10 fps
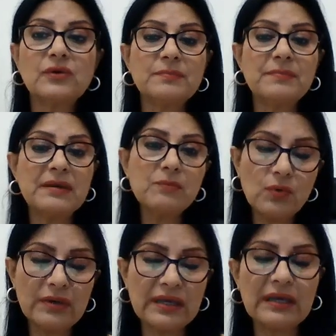Don't be
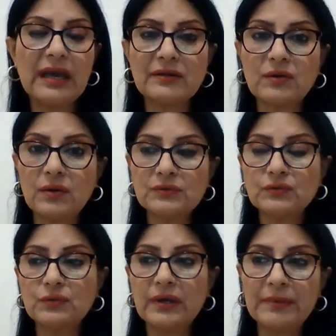moody and go
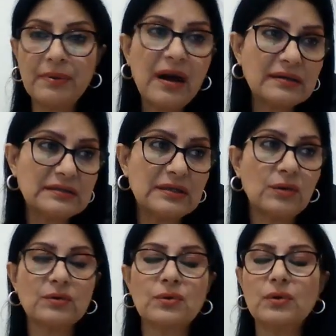to a party
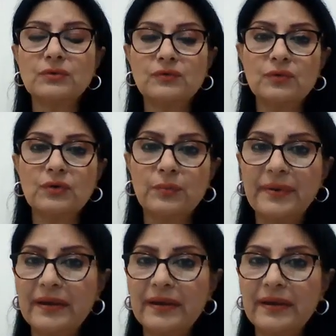or go to your